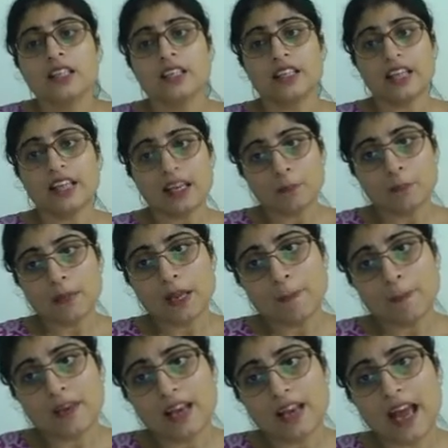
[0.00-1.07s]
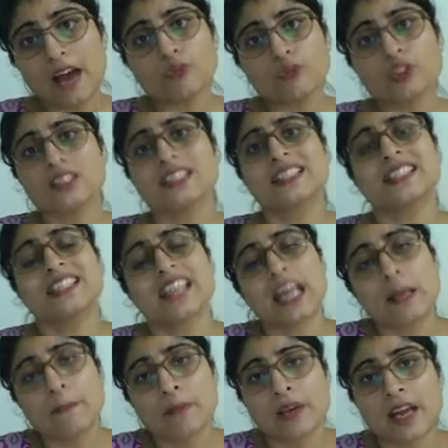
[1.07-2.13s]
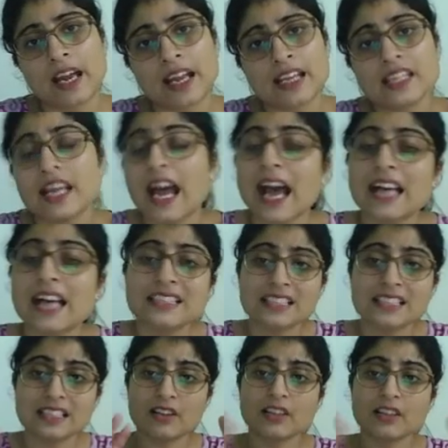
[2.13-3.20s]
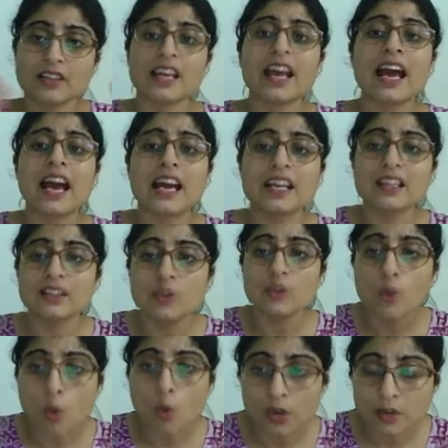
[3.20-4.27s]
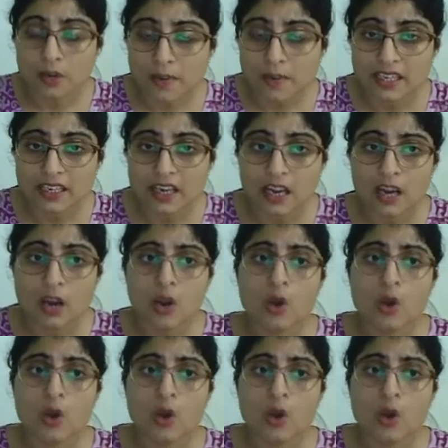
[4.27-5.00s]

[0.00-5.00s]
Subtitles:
Can people have the same right as they had in the old media,